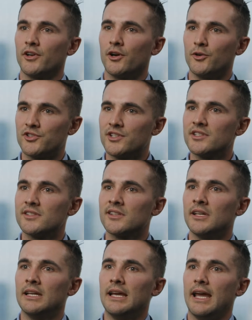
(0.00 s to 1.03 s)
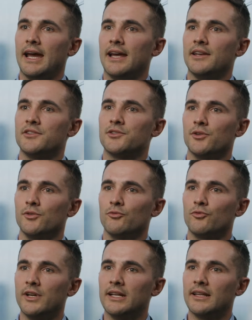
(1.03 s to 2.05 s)
cultures and to
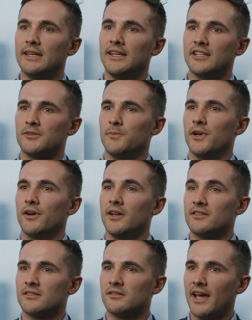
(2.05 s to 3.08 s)
really experience